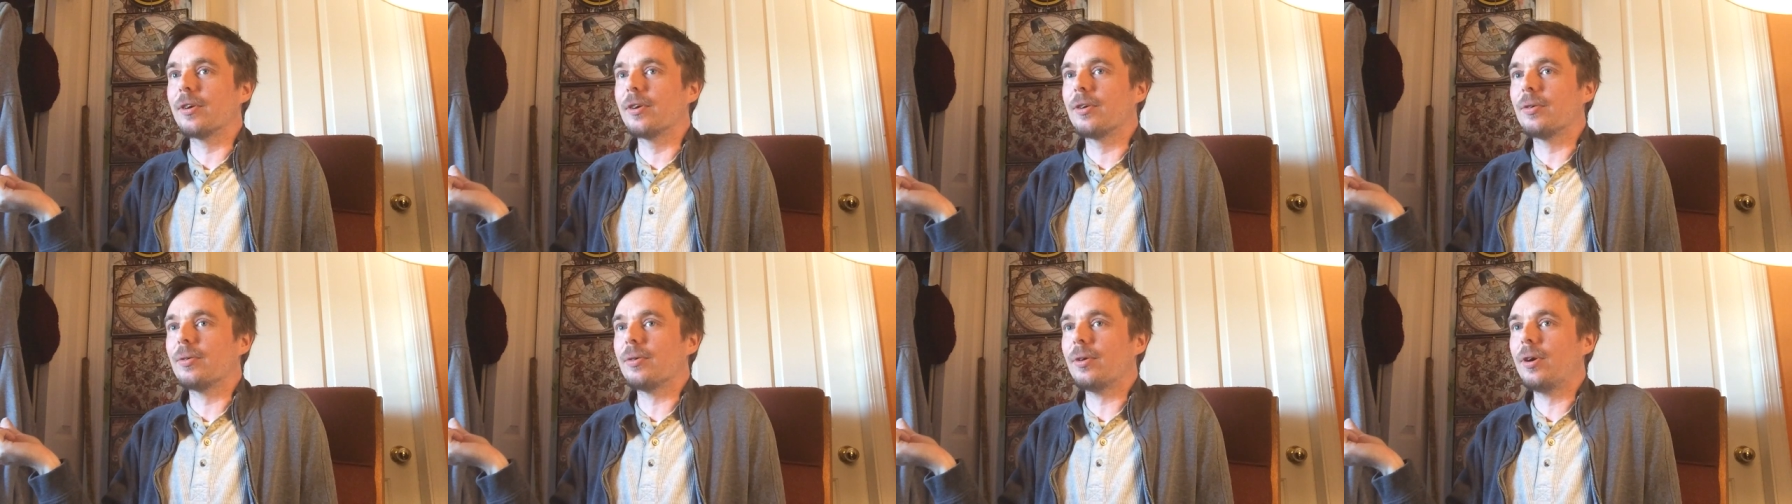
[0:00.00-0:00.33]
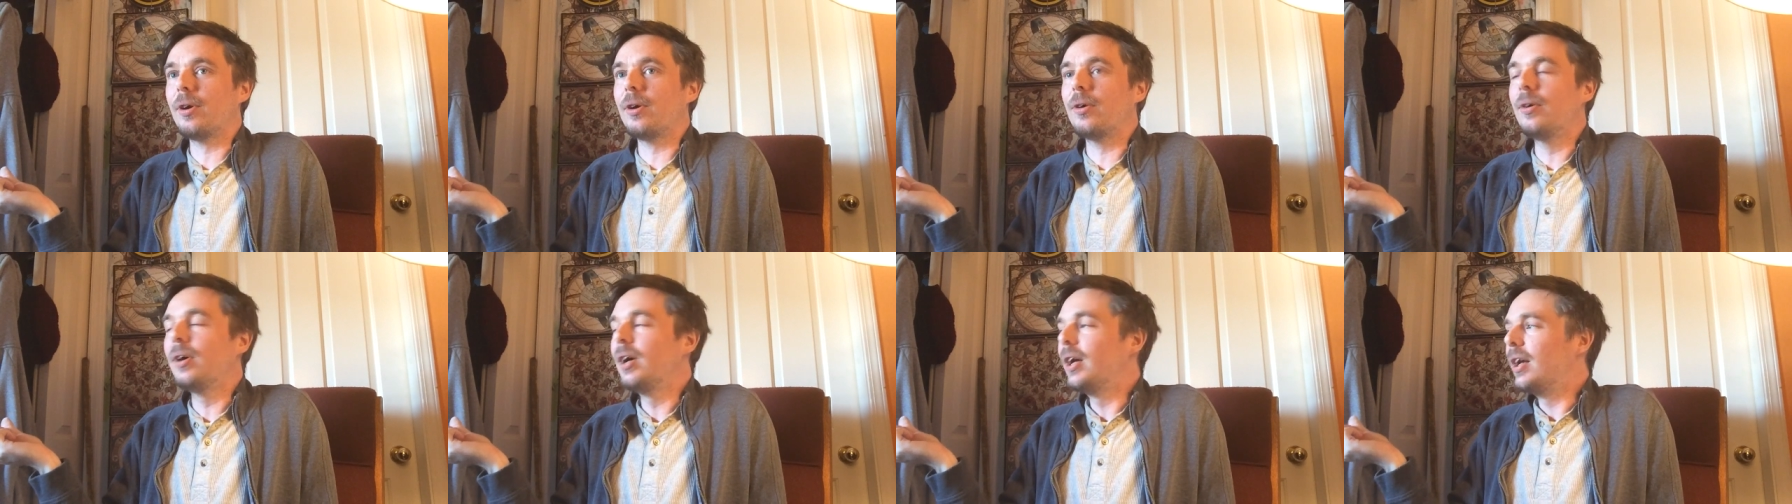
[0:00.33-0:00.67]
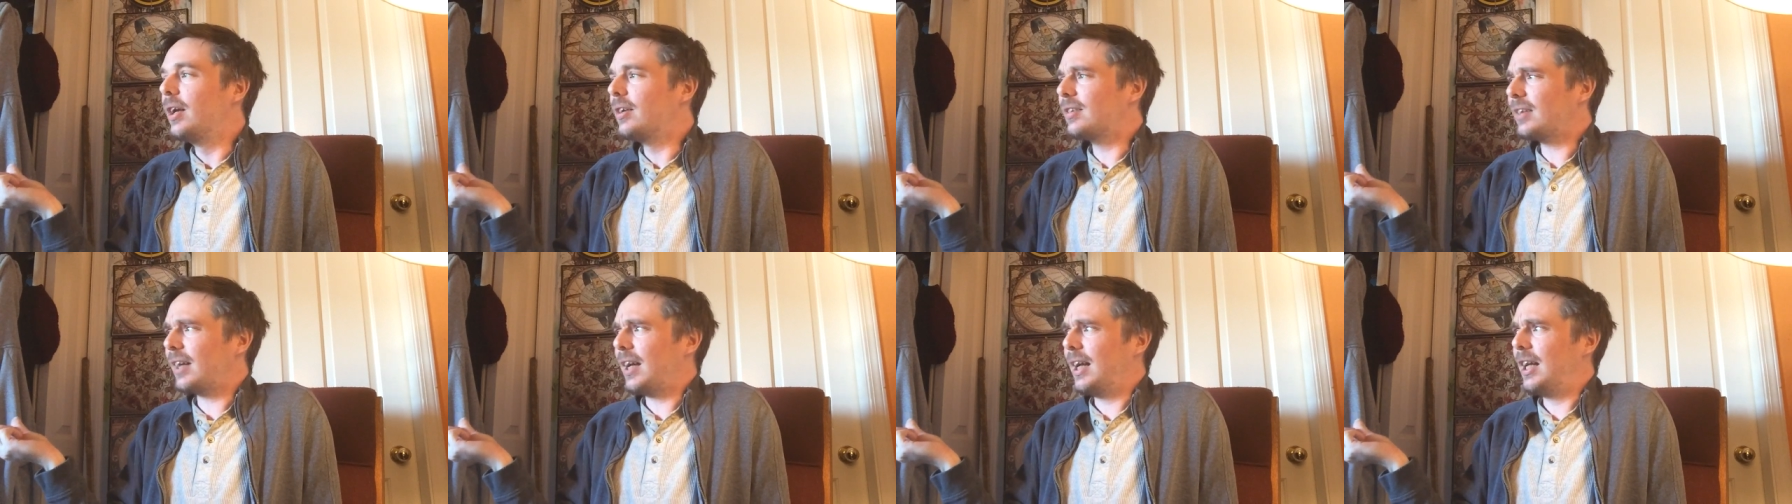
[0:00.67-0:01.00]
grow
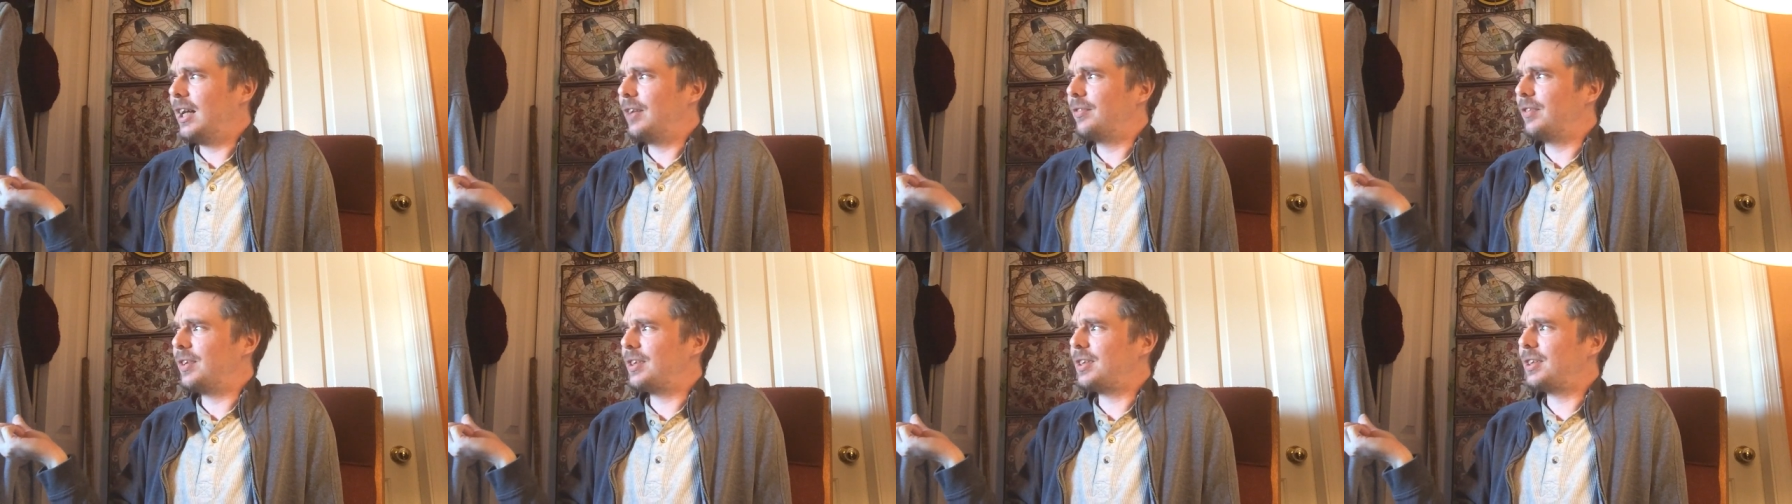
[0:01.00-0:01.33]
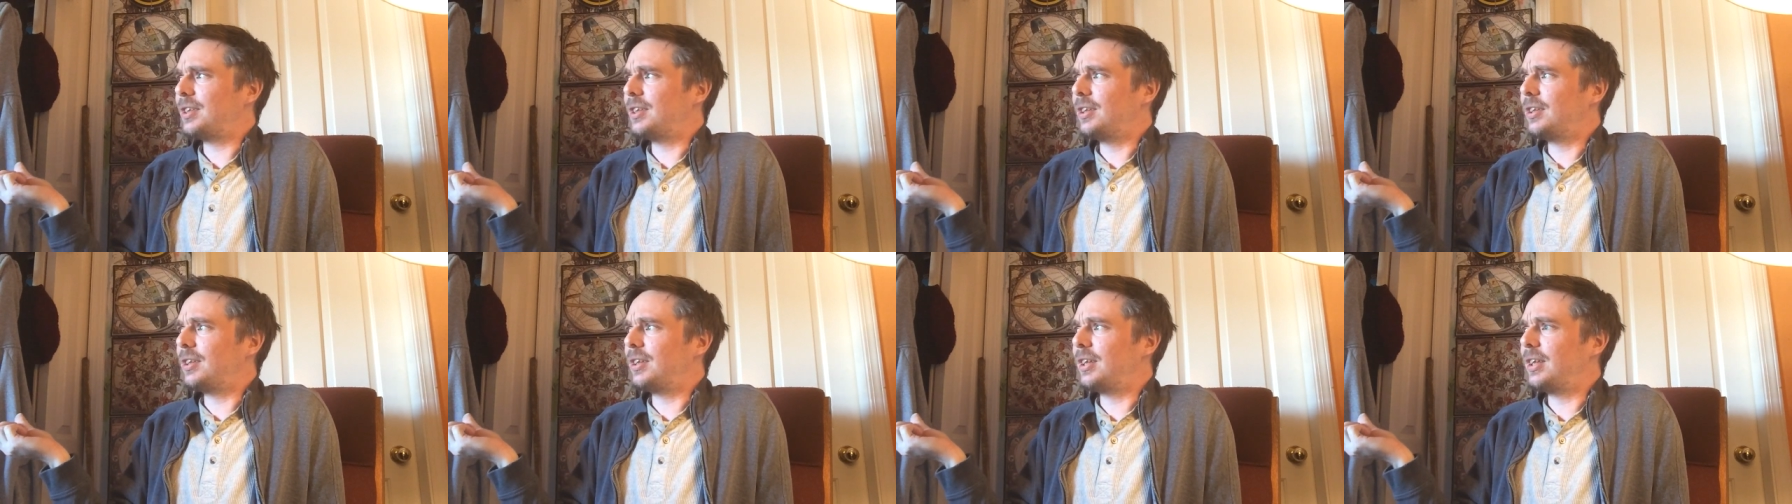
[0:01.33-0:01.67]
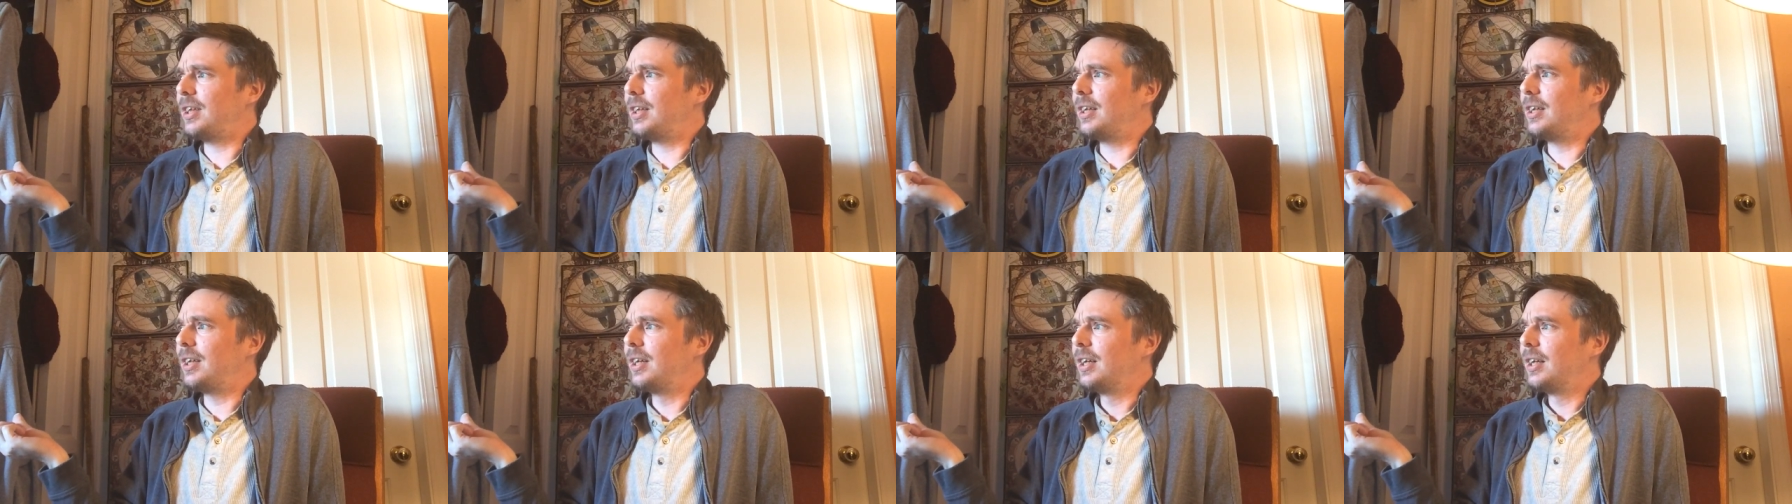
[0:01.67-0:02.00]
is kind of a
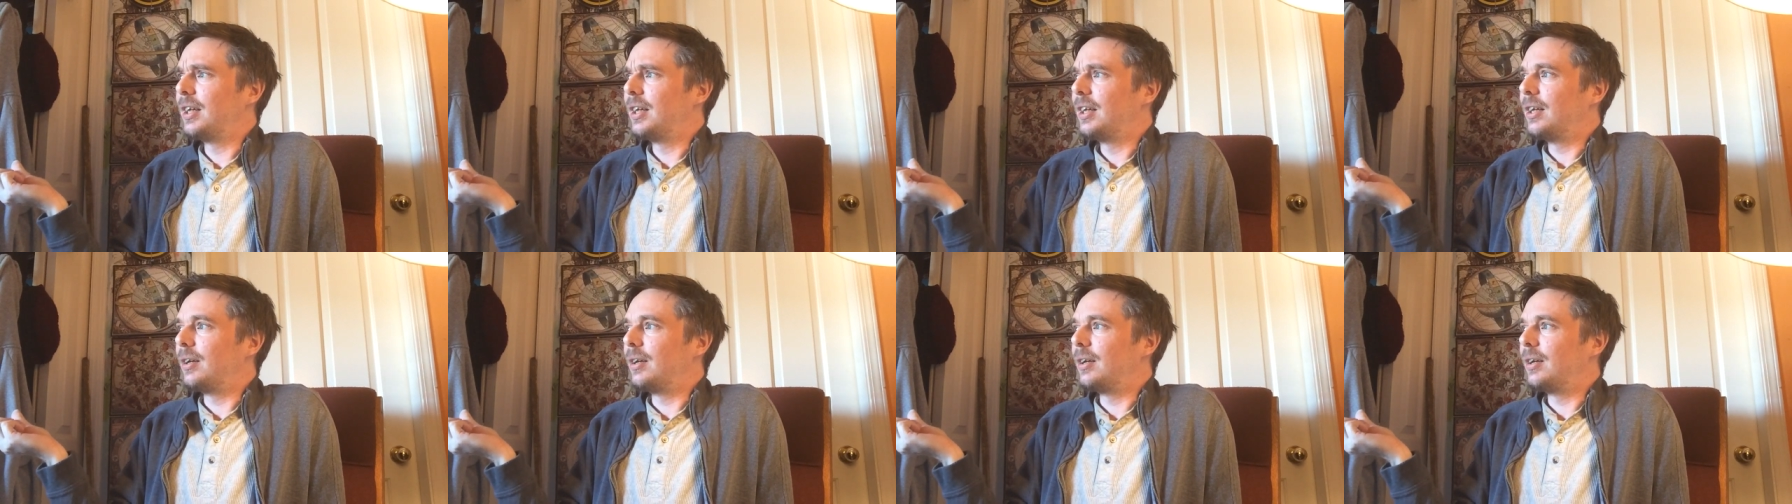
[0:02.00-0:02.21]
silly